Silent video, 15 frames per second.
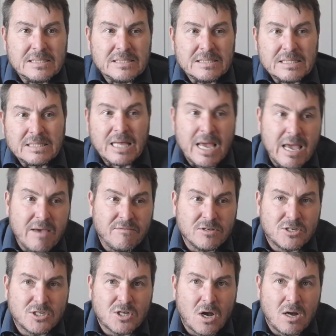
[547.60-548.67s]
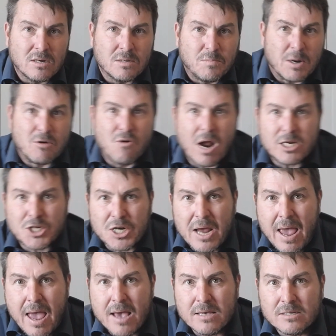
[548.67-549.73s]
They haven't started, but Russia
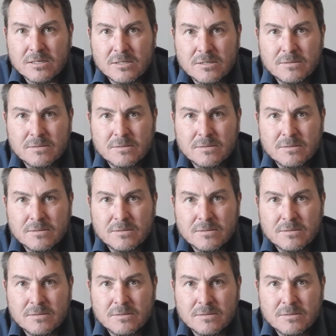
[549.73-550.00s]
has.